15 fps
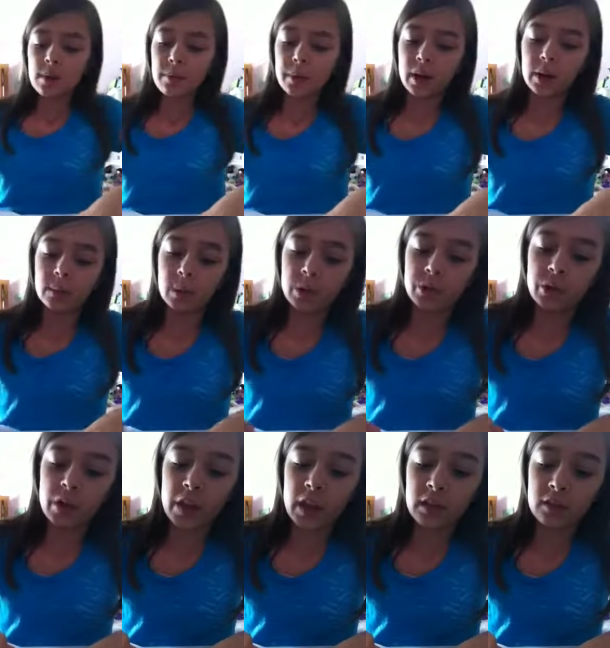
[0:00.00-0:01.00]
But I want to
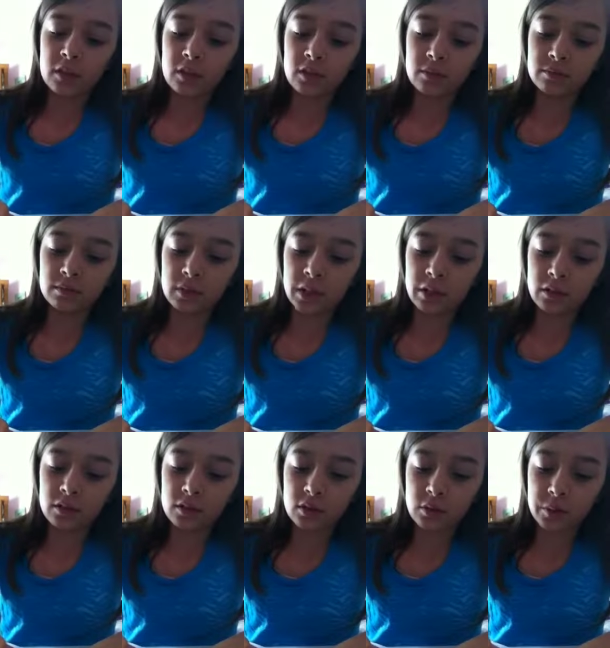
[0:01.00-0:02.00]
draw that, so I
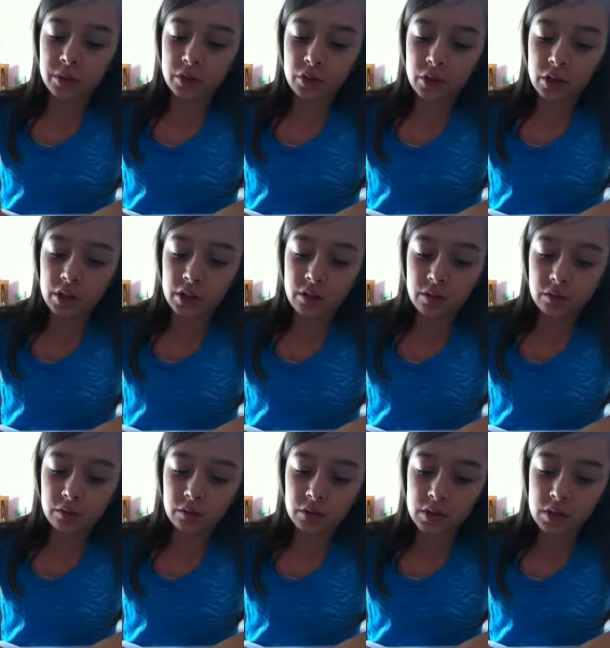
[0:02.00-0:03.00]
always draw it.
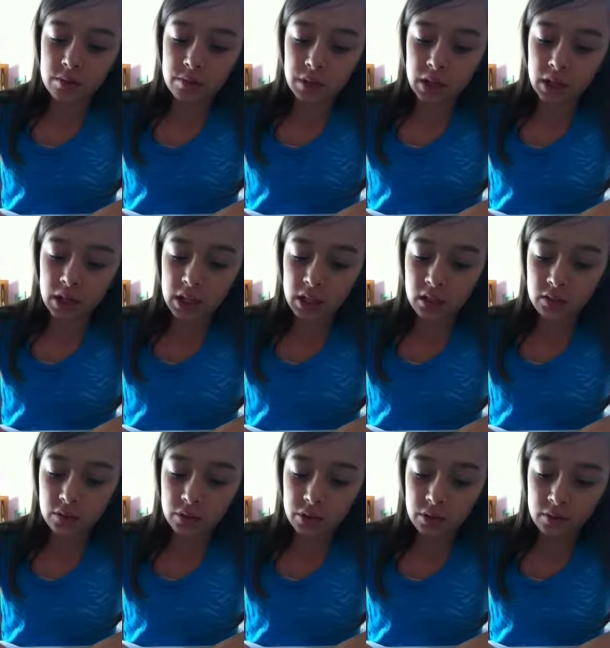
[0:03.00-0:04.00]
So spiky
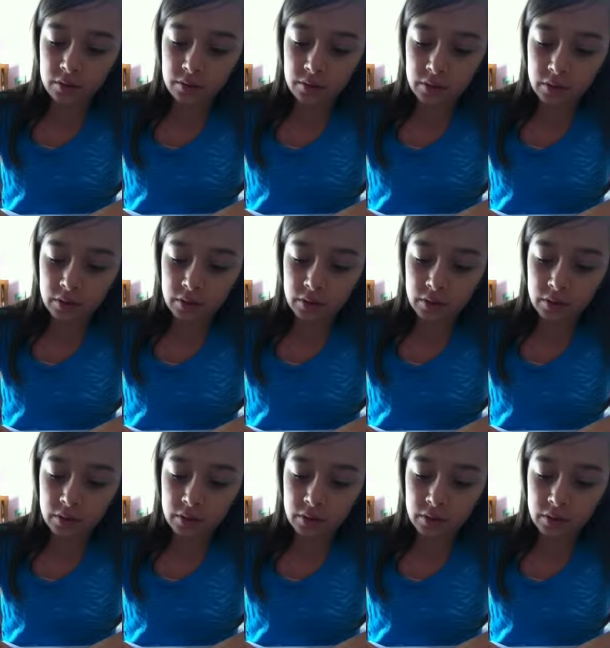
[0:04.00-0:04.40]
sort of